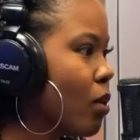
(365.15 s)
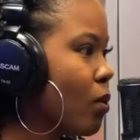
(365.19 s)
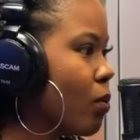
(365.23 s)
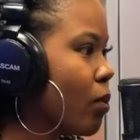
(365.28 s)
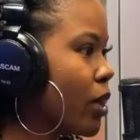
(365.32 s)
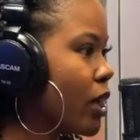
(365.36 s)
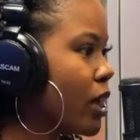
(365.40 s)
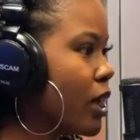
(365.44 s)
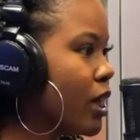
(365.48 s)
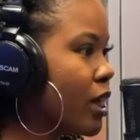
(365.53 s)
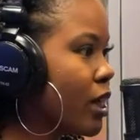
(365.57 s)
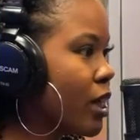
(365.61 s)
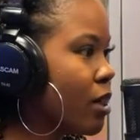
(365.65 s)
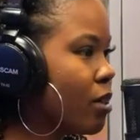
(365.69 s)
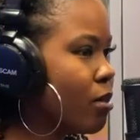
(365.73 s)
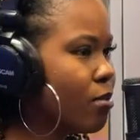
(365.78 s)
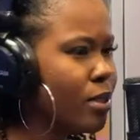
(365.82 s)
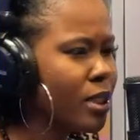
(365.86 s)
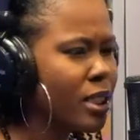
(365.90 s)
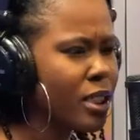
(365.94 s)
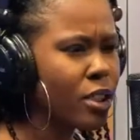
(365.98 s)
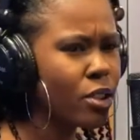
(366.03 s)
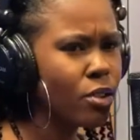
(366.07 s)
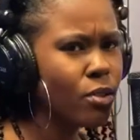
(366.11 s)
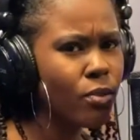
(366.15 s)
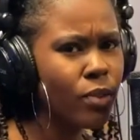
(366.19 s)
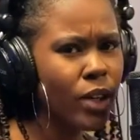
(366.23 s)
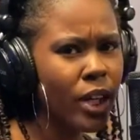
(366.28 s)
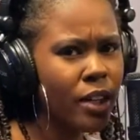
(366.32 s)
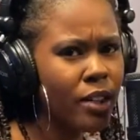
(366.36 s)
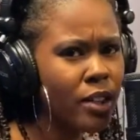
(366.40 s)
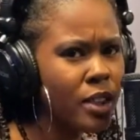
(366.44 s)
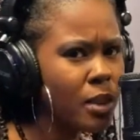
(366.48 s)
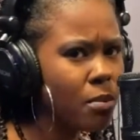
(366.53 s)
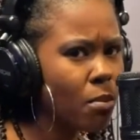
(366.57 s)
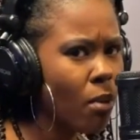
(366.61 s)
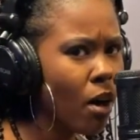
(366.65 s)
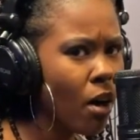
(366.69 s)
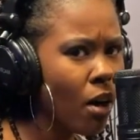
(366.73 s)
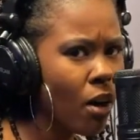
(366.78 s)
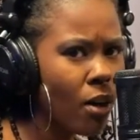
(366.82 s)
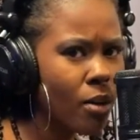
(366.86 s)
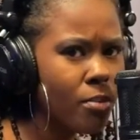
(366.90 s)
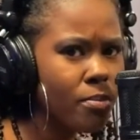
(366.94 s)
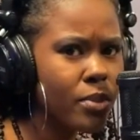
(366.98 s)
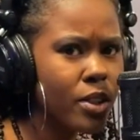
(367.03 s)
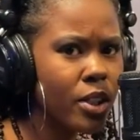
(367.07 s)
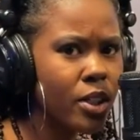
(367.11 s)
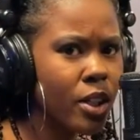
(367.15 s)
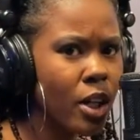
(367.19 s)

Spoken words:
we're here, still very small,